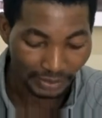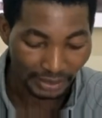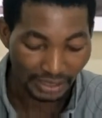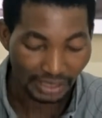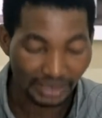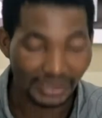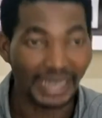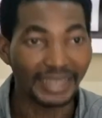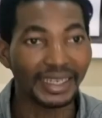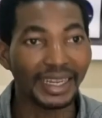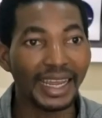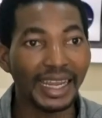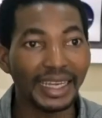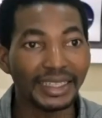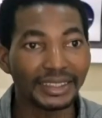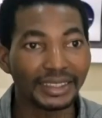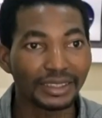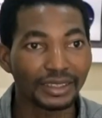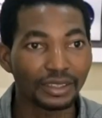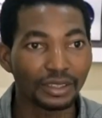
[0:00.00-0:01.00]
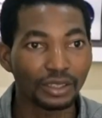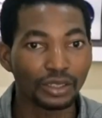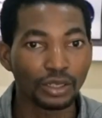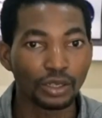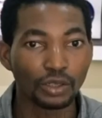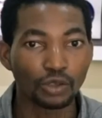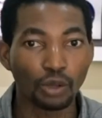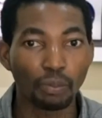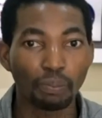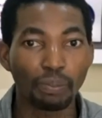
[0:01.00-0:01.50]
is an end
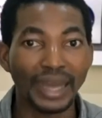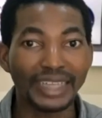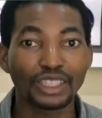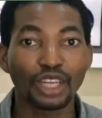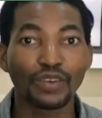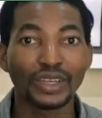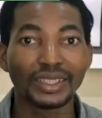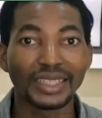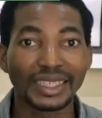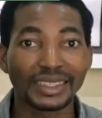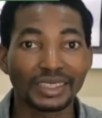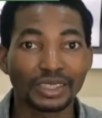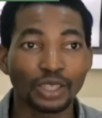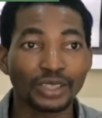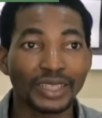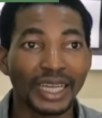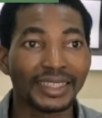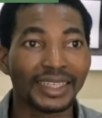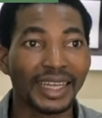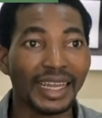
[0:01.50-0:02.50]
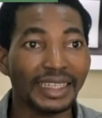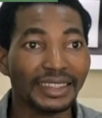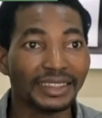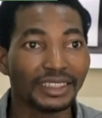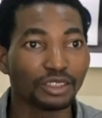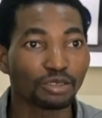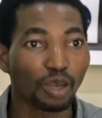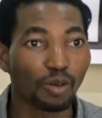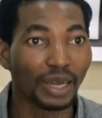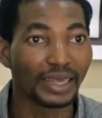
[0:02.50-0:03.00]
to bad governance, not an end
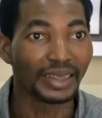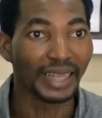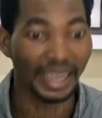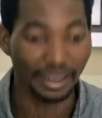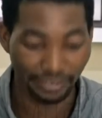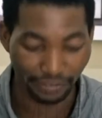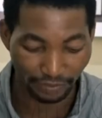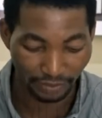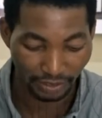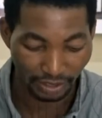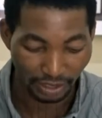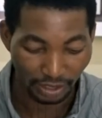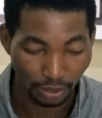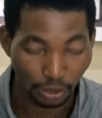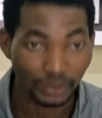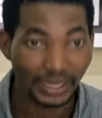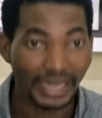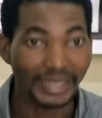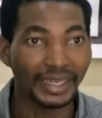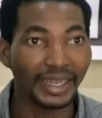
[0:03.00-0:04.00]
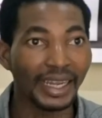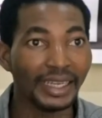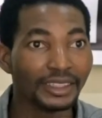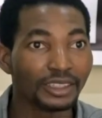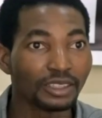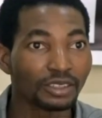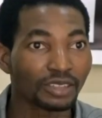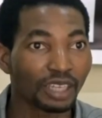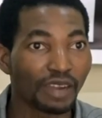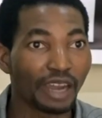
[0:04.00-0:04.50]
to our life, not an
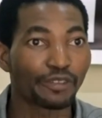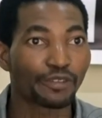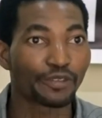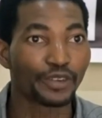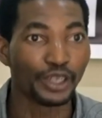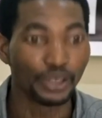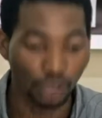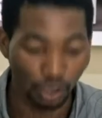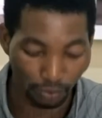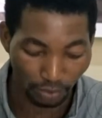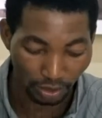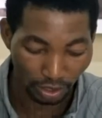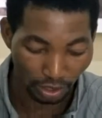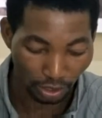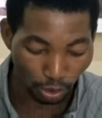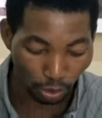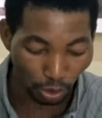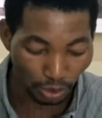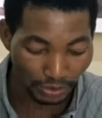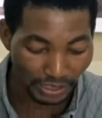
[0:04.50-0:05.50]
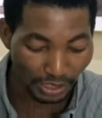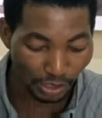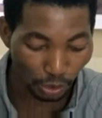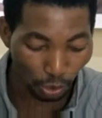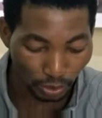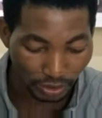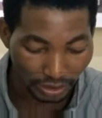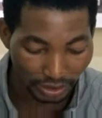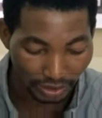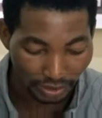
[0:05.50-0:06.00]
end to our freedom. So on this
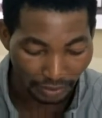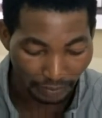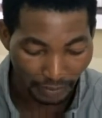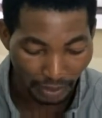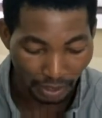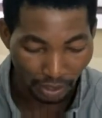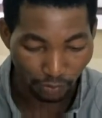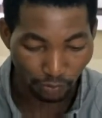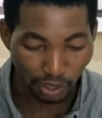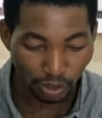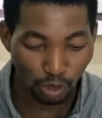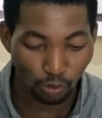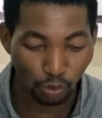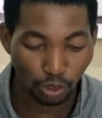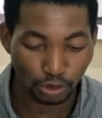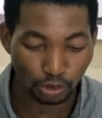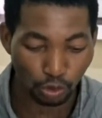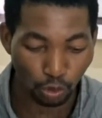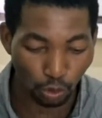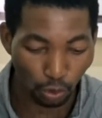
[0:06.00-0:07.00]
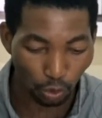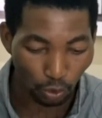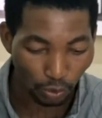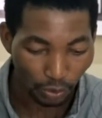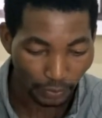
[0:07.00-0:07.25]
note, we also want to